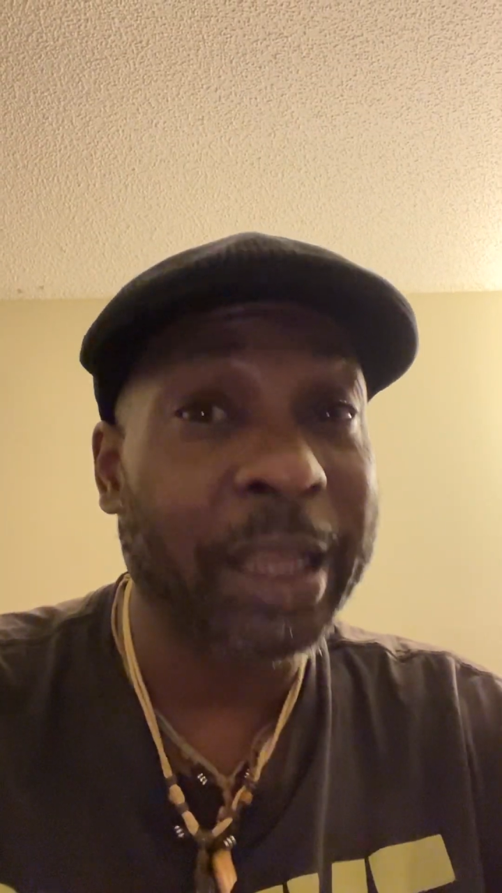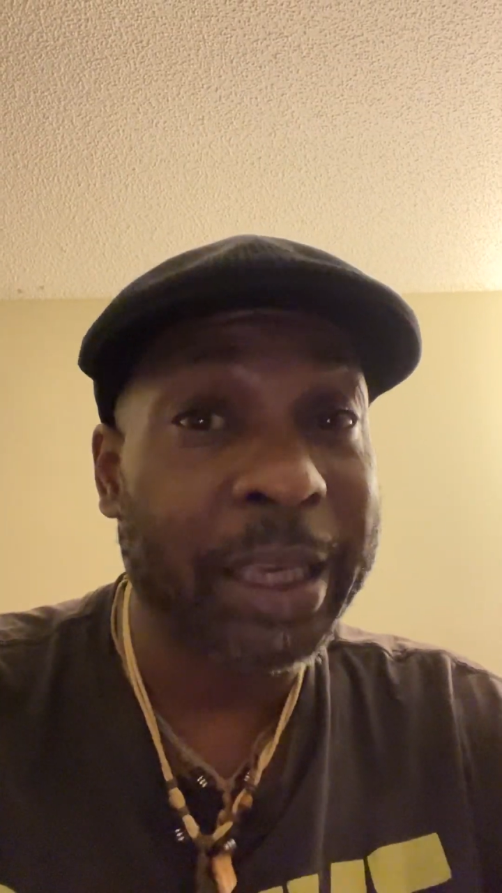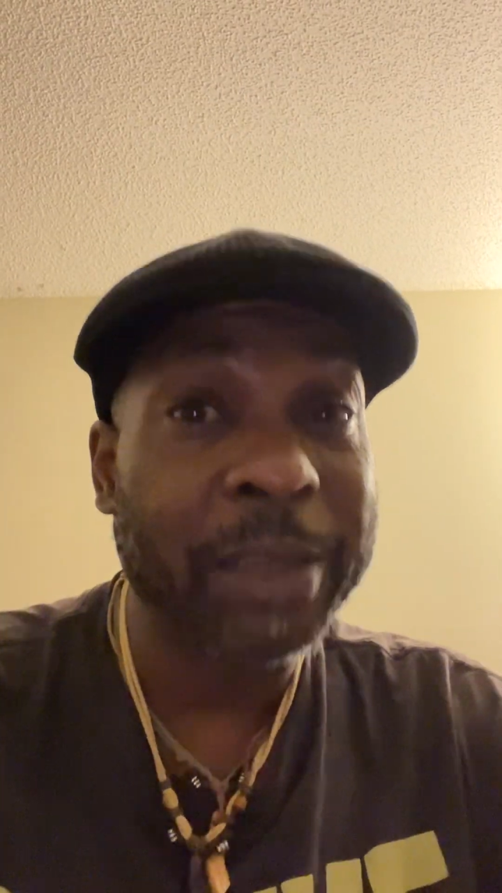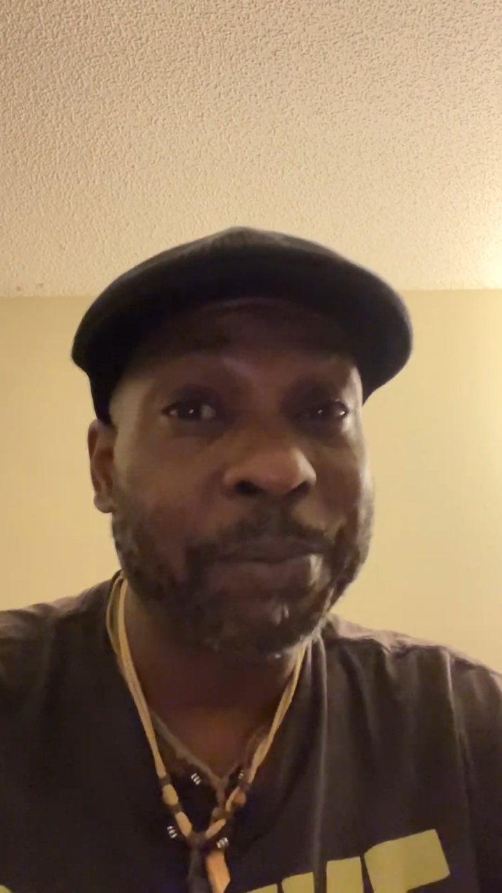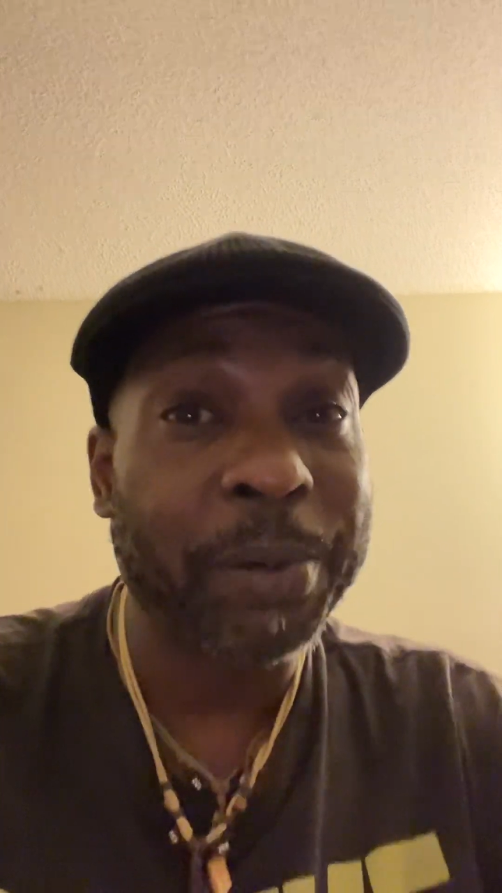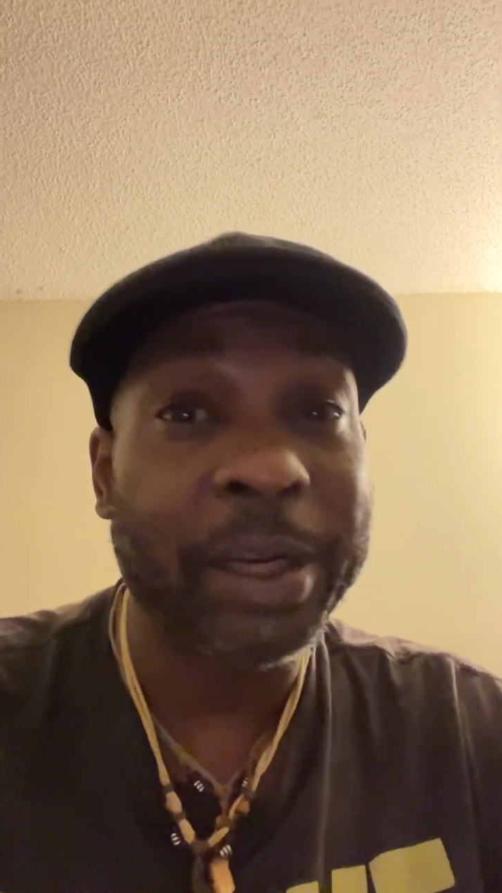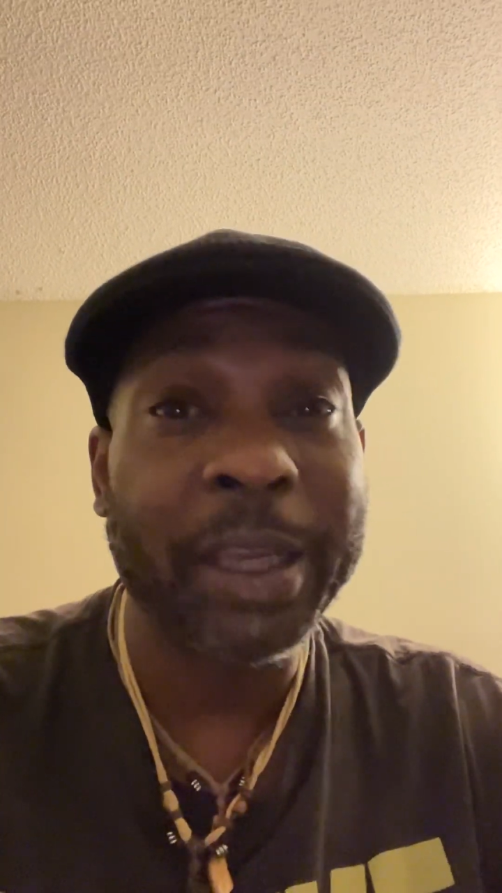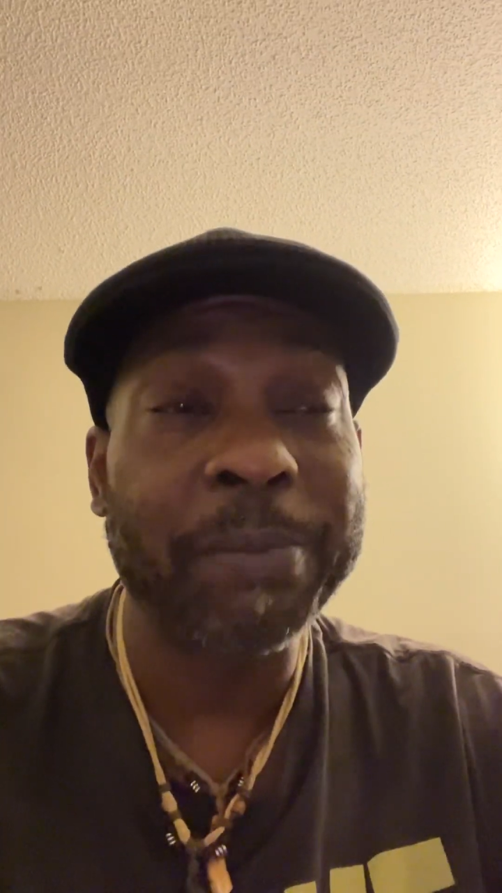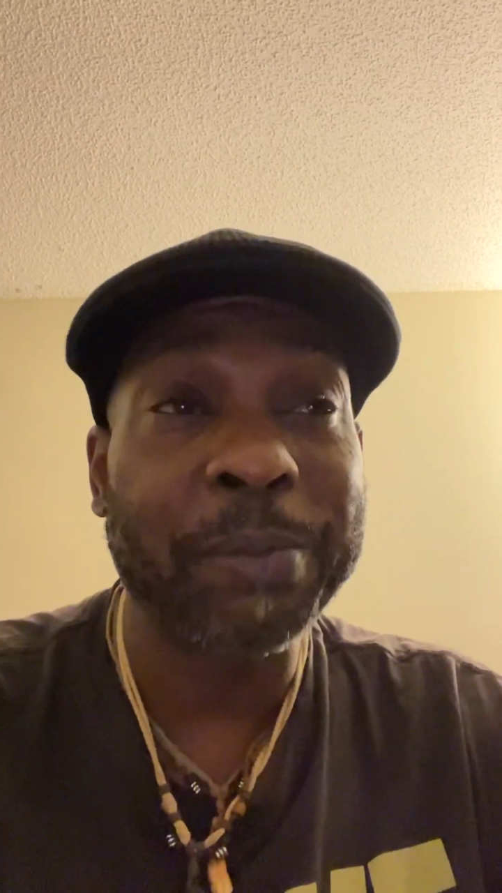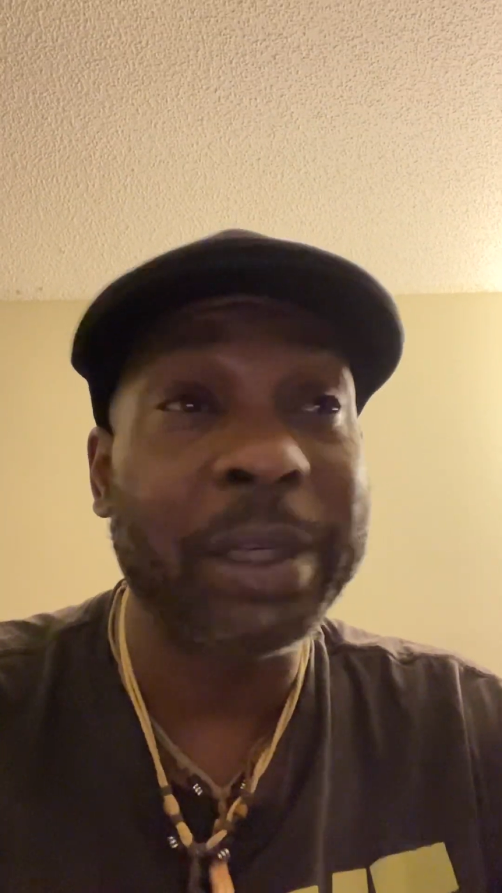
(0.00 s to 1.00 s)
Like he put
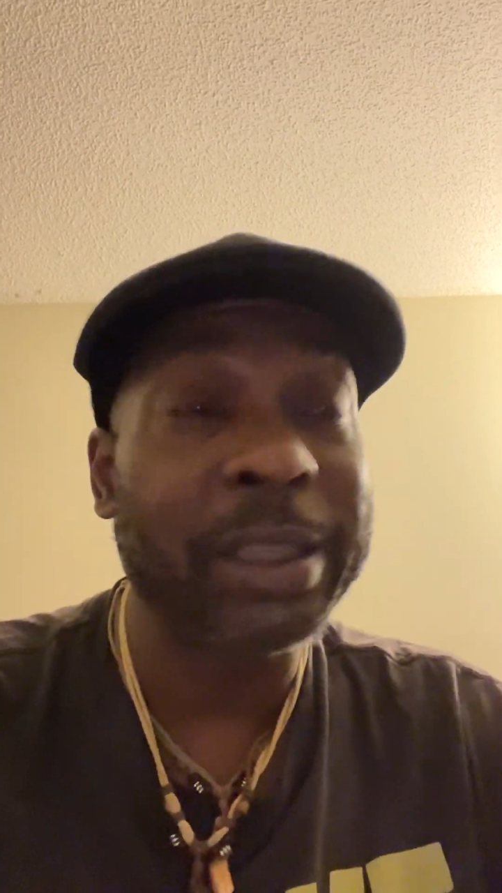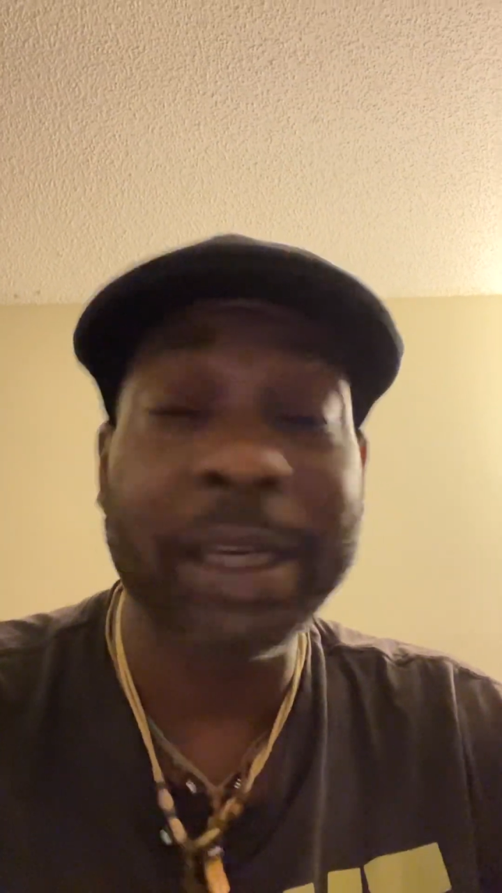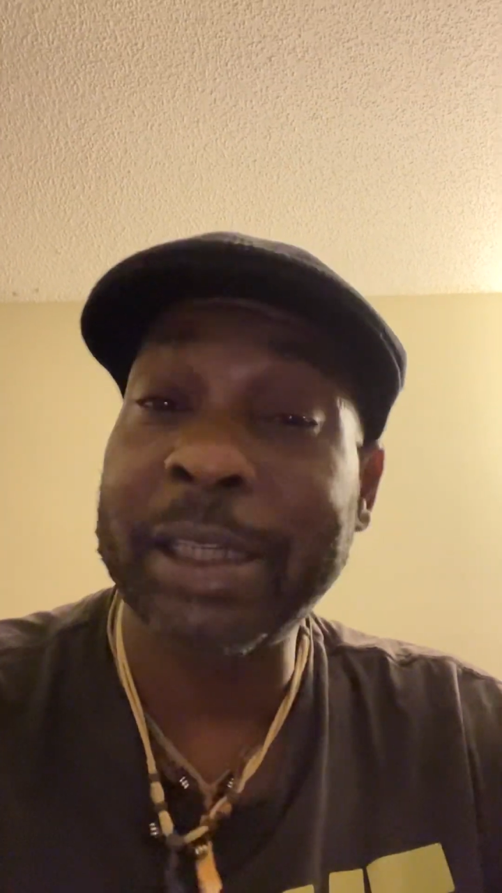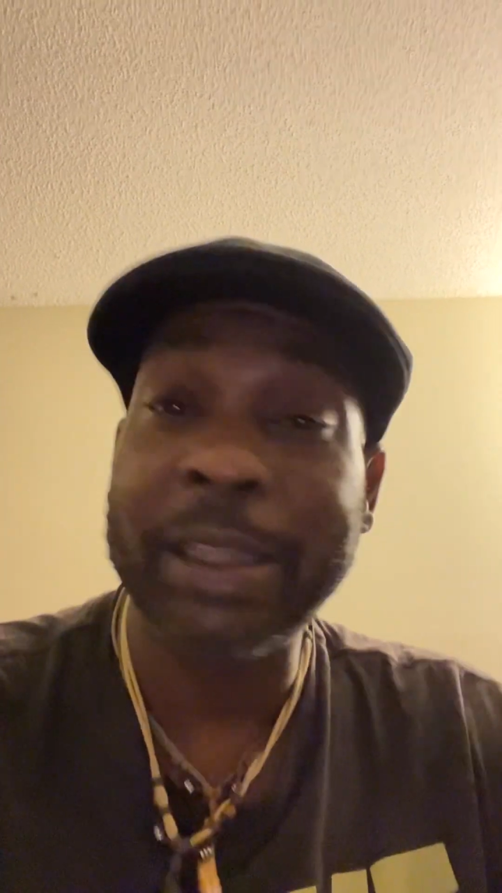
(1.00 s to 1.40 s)
in, but yet